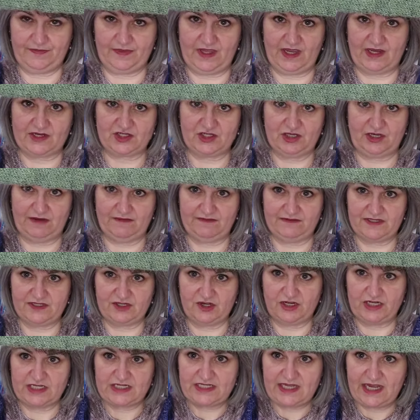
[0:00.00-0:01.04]
Actually, I've
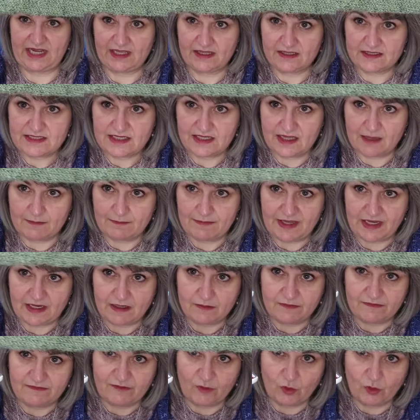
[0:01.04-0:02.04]
started to take, see that big